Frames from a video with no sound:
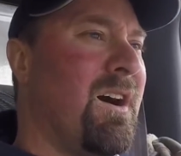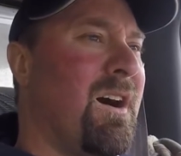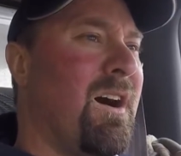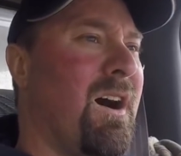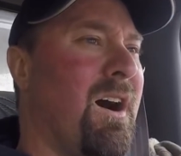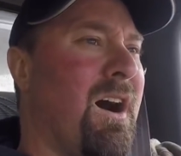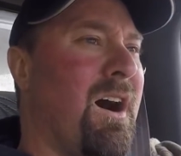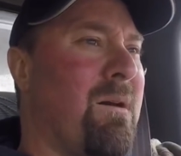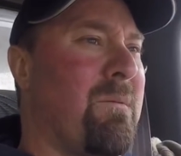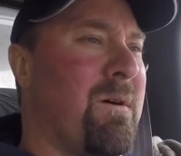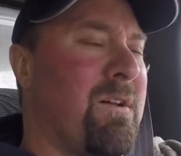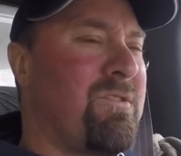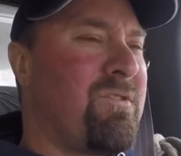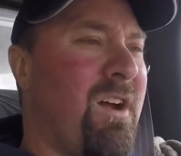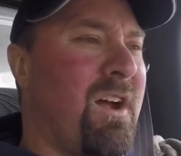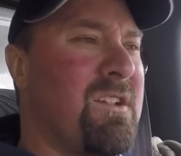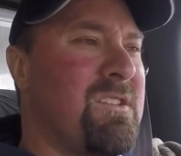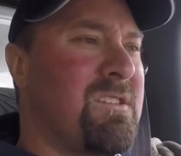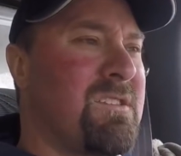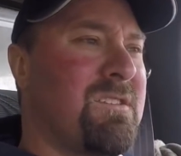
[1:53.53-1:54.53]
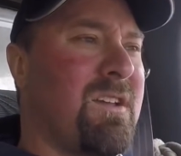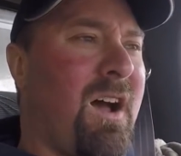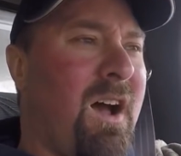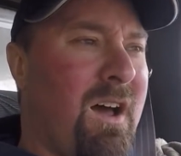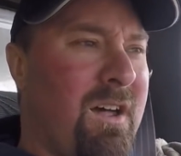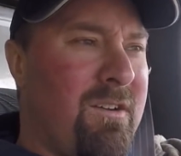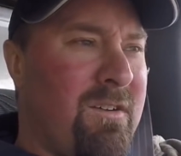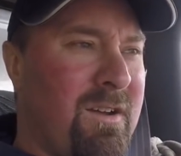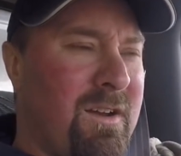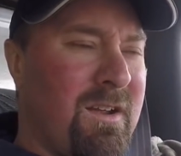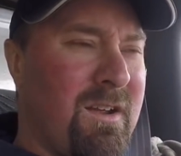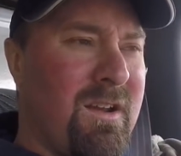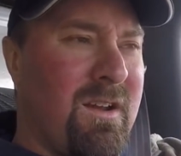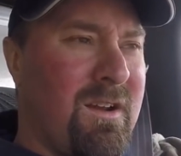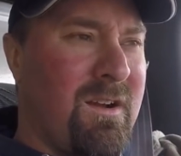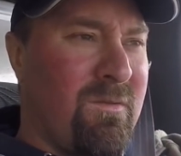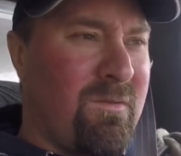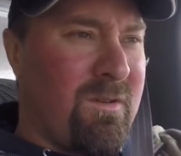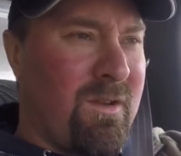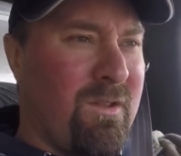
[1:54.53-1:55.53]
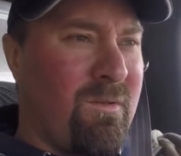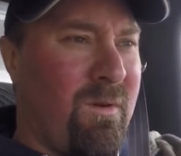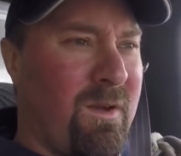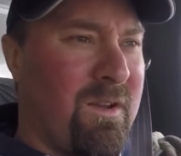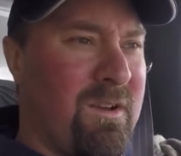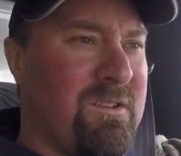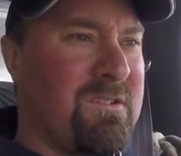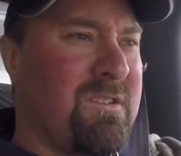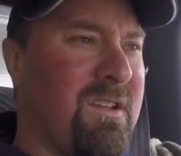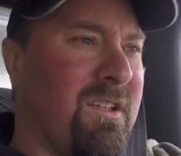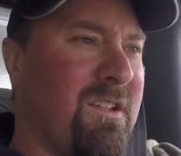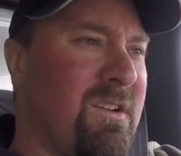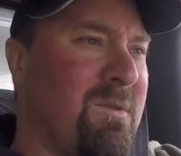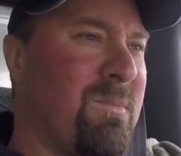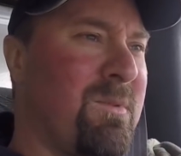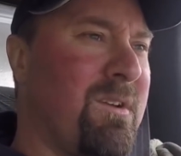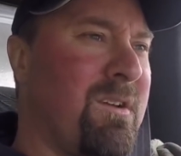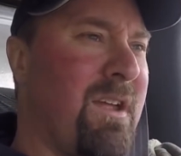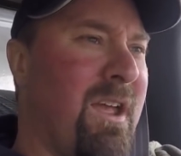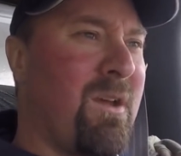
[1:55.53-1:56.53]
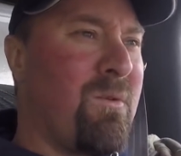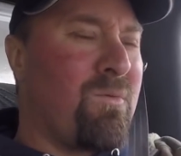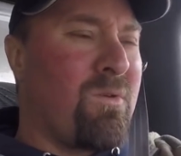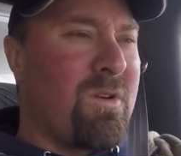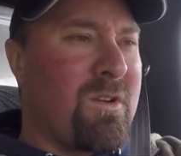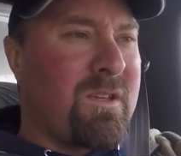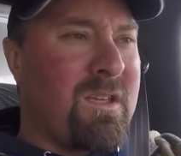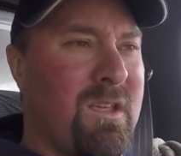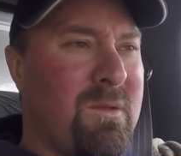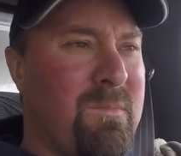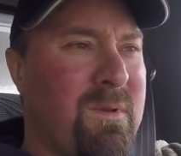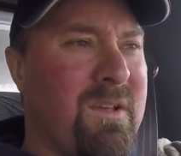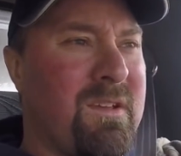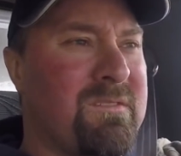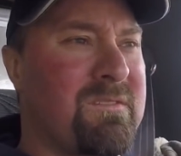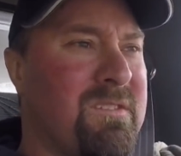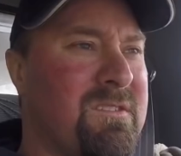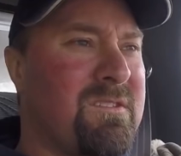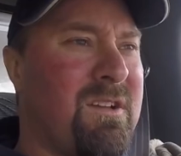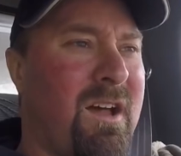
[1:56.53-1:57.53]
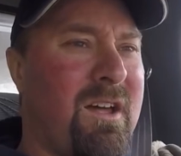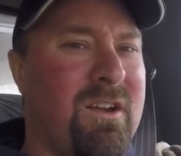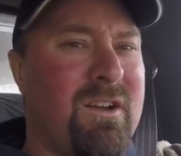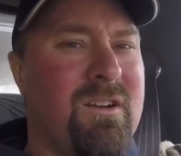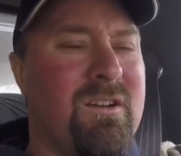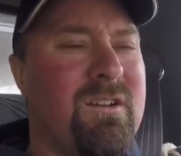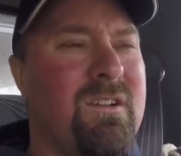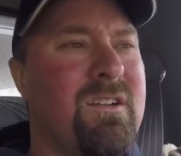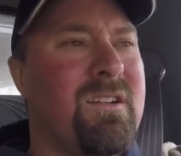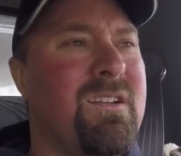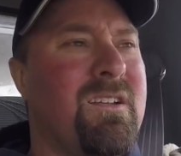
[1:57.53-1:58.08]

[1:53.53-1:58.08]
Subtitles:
I tried soldering one of the wires the other, but it ain't working because the solder,